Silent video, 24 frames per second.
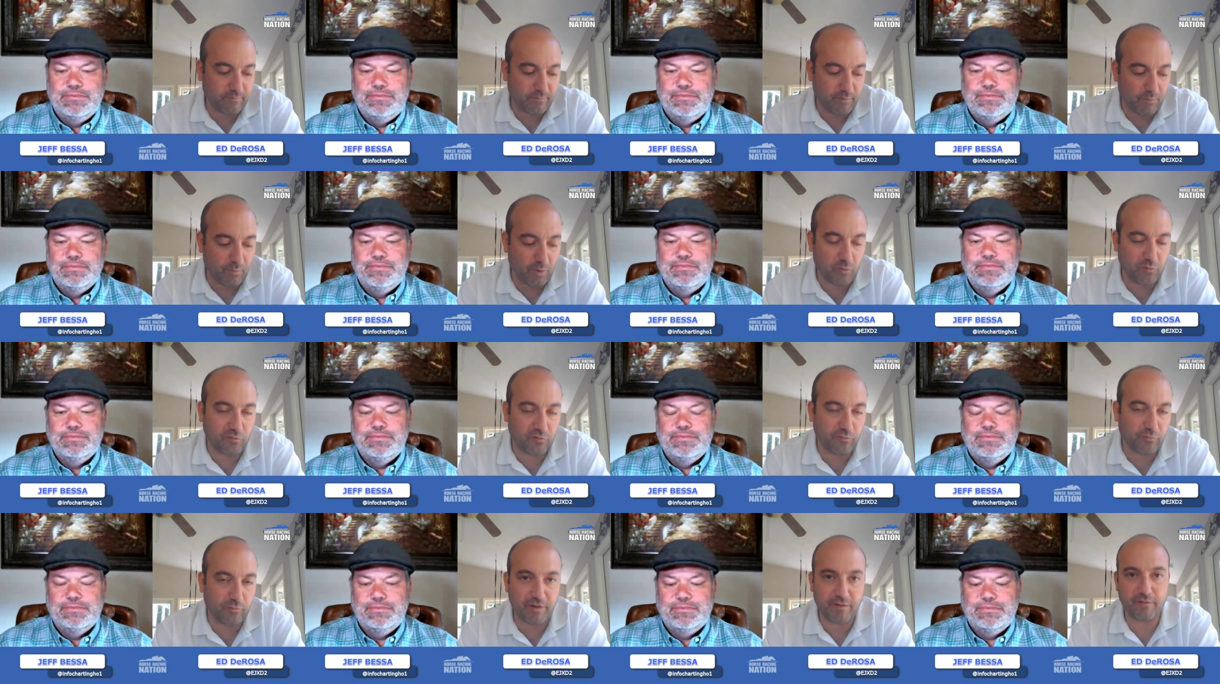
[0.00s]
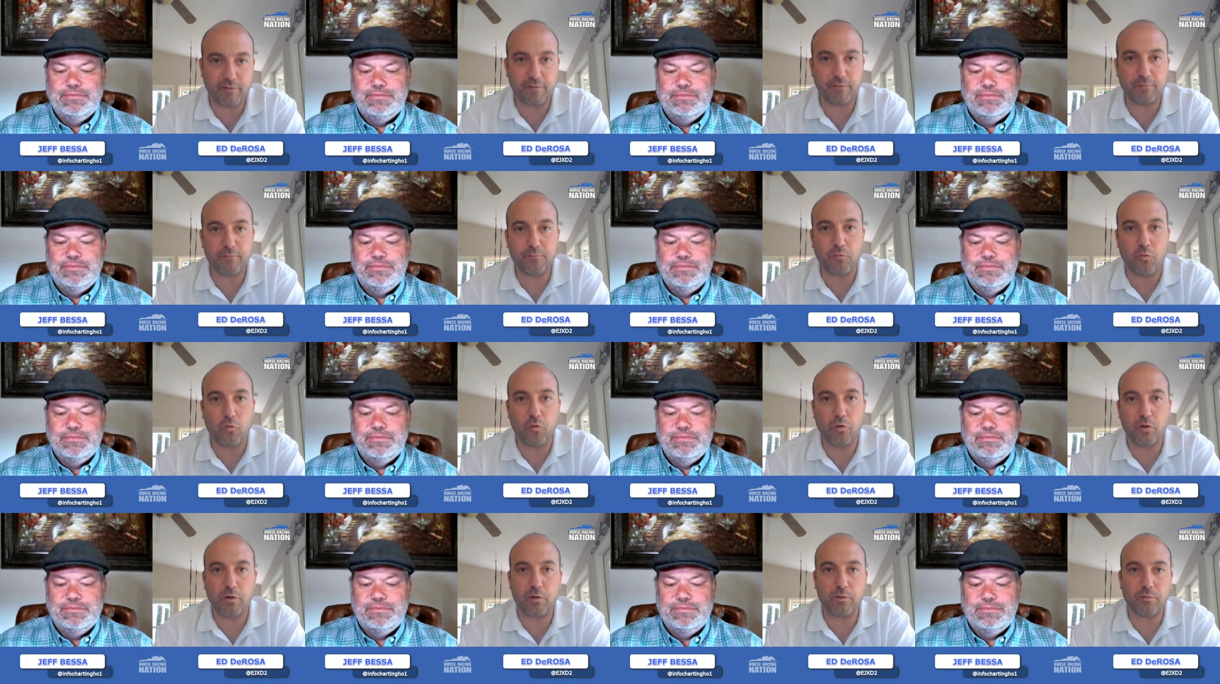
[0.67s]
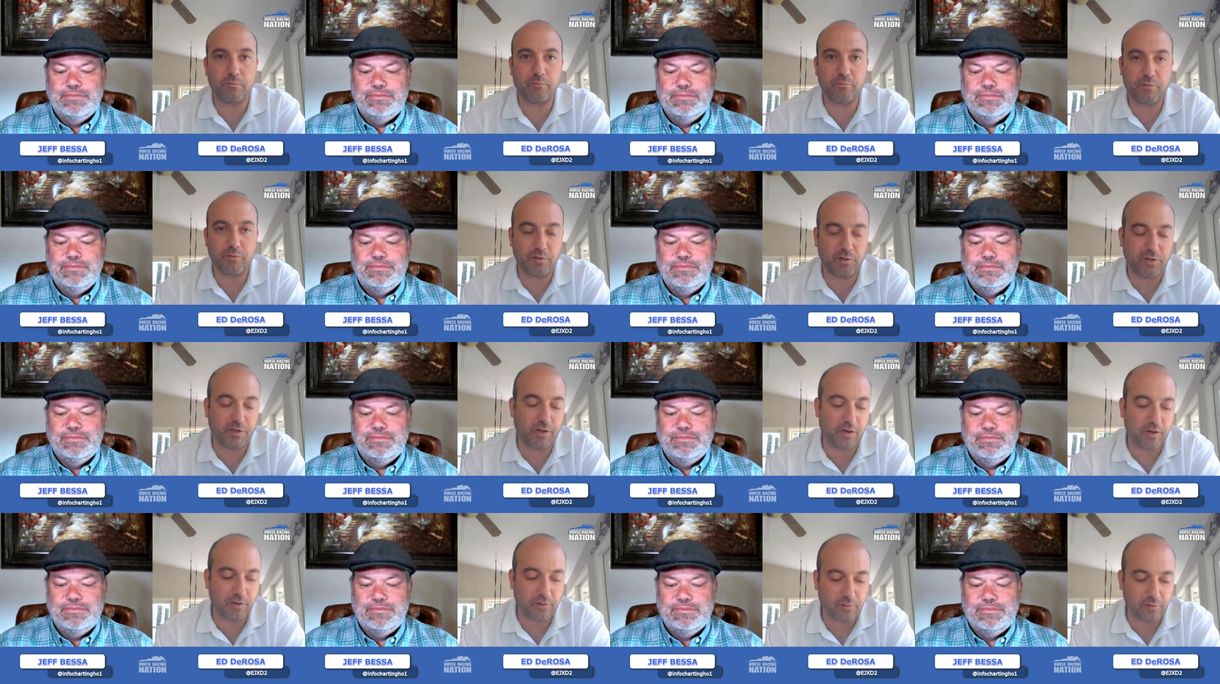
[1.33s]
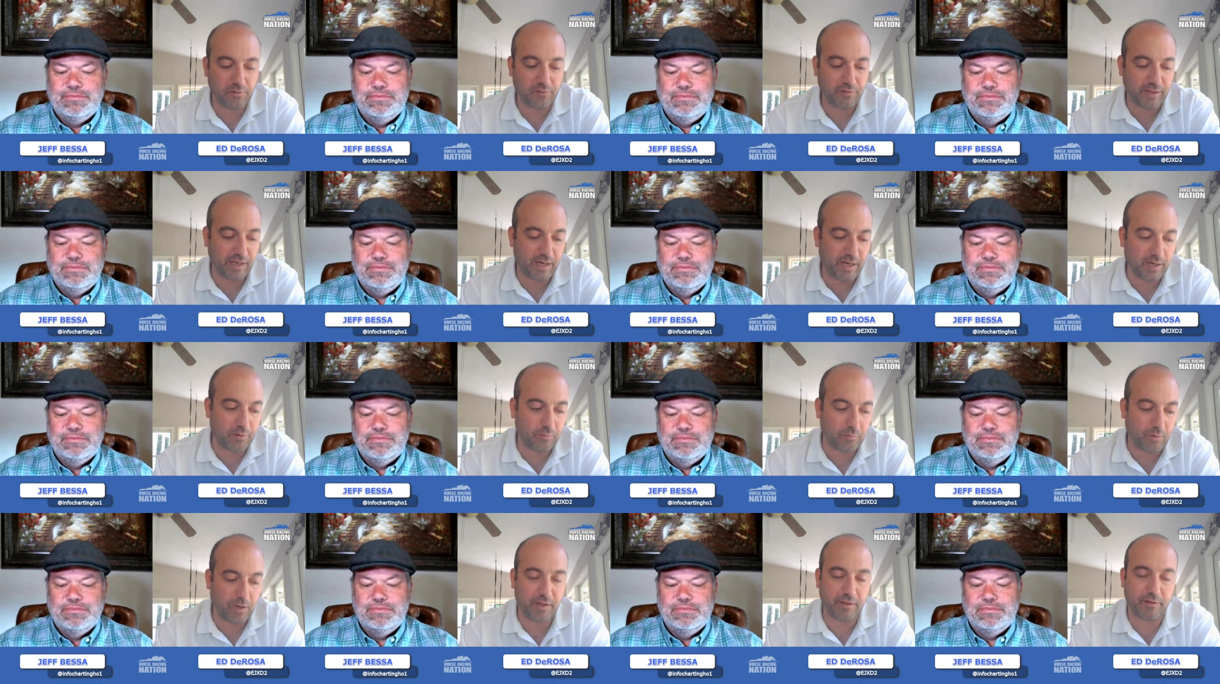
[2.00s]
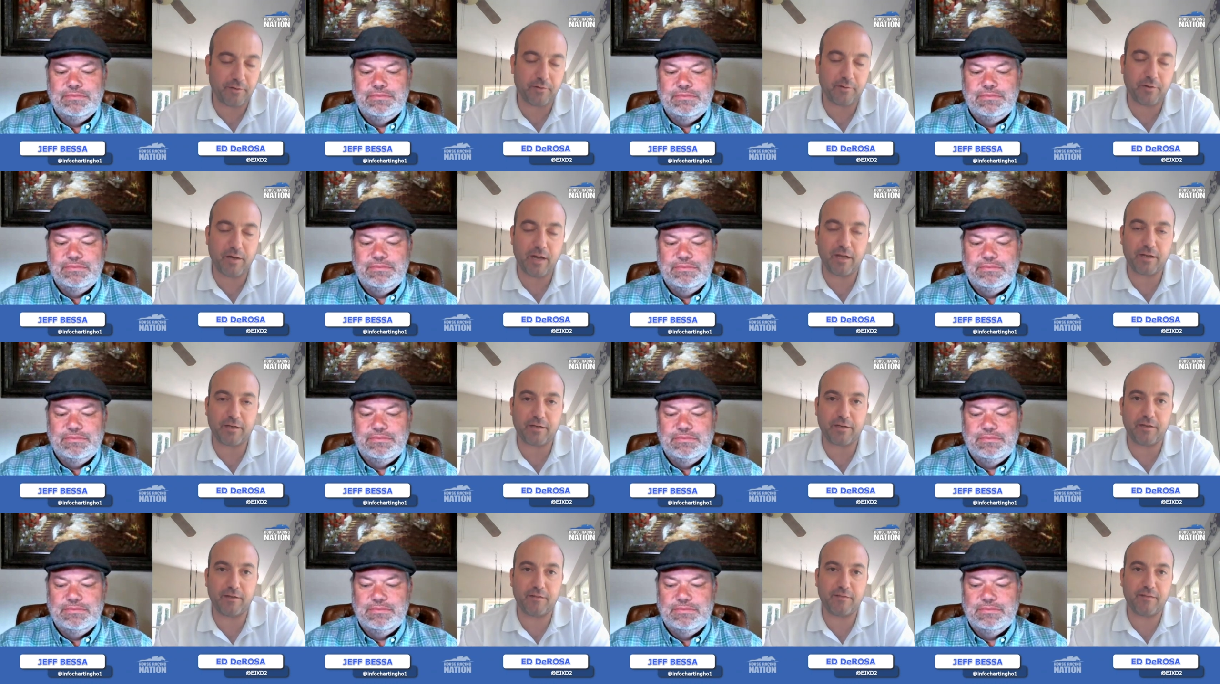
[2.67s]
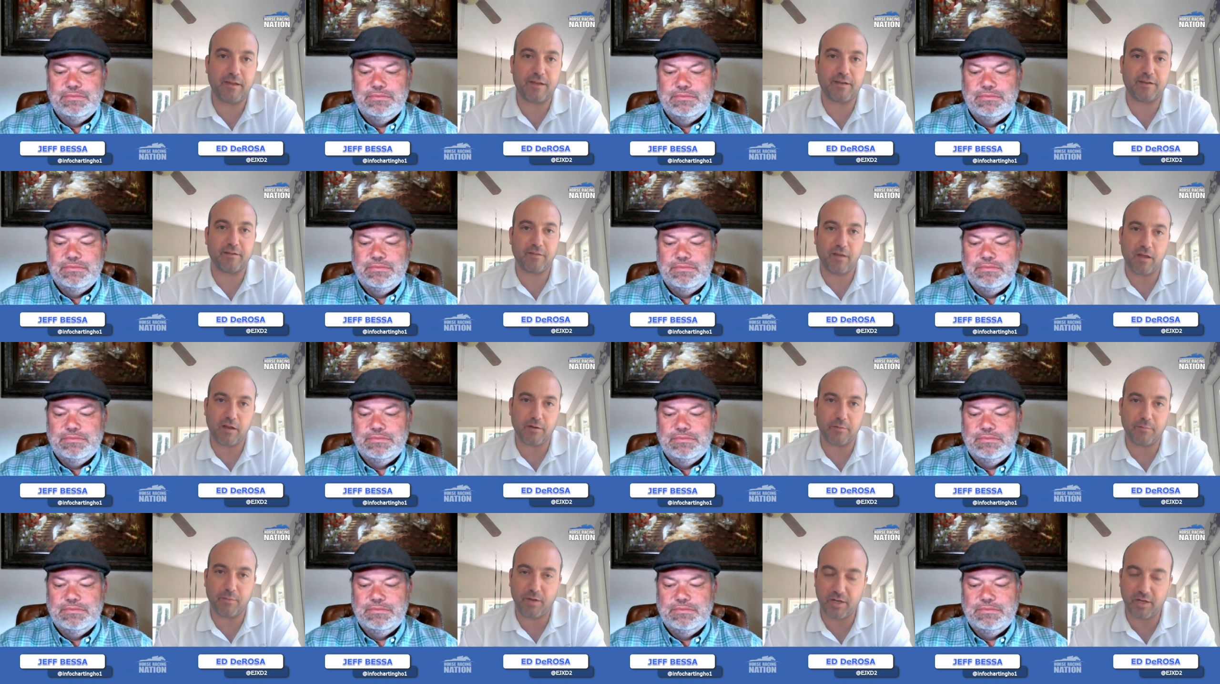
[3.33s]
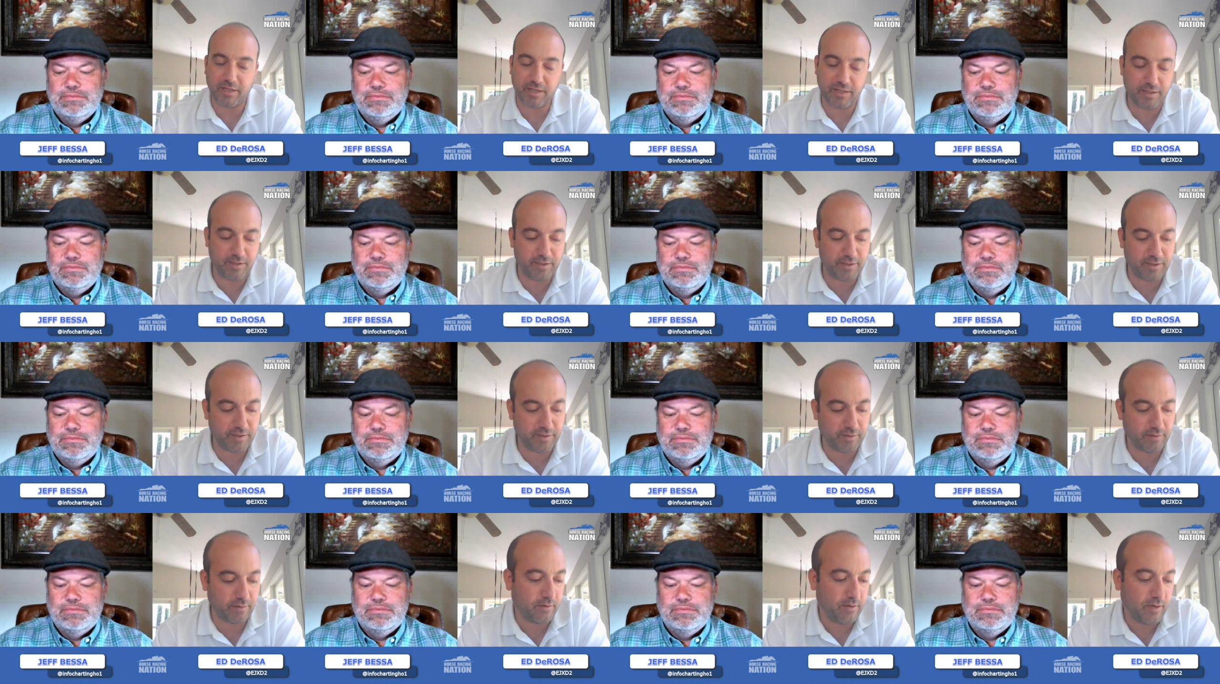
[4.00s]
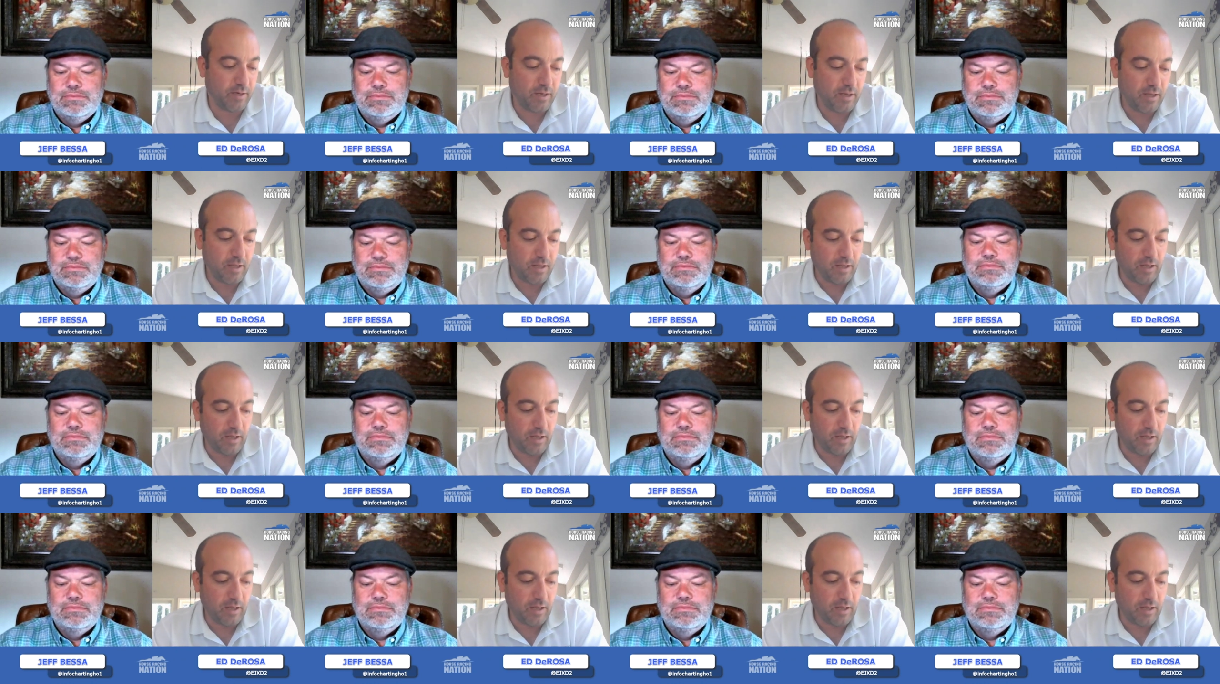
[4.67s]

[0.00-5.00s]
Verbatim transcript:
Speaker 1: the most recent form, you can understand why they're not going to take a ton of money in here.